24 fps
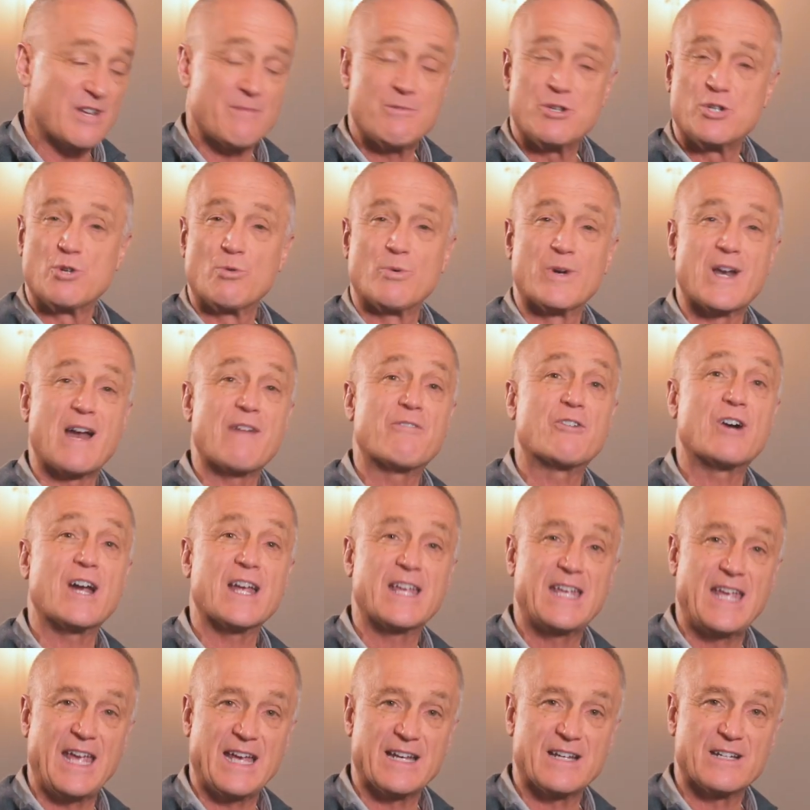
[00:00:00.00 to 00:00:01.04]
I'm going to do whatever I
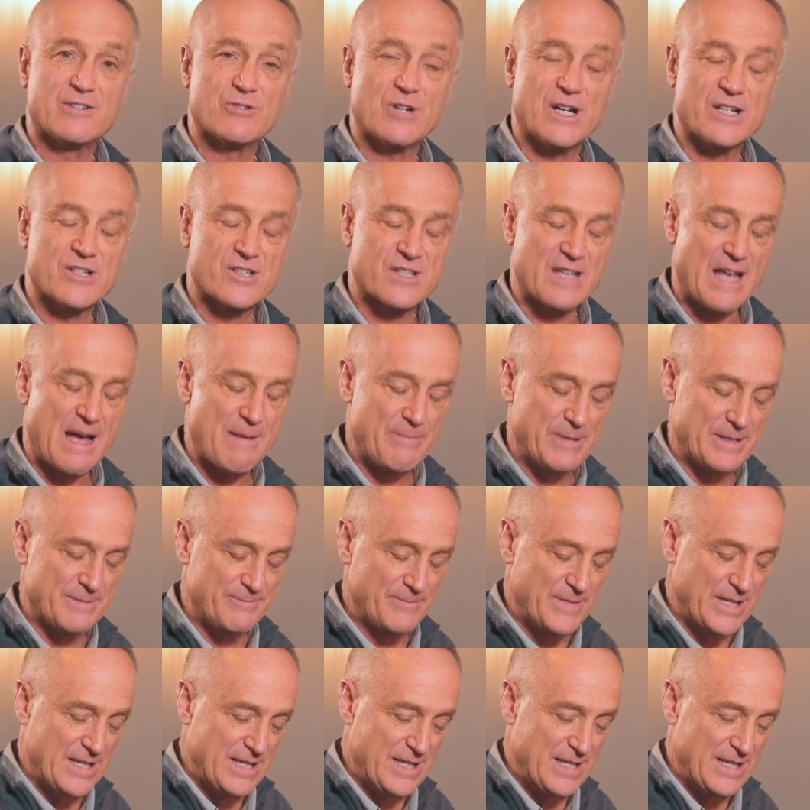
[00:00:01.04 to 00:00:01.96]
can to try and stop it.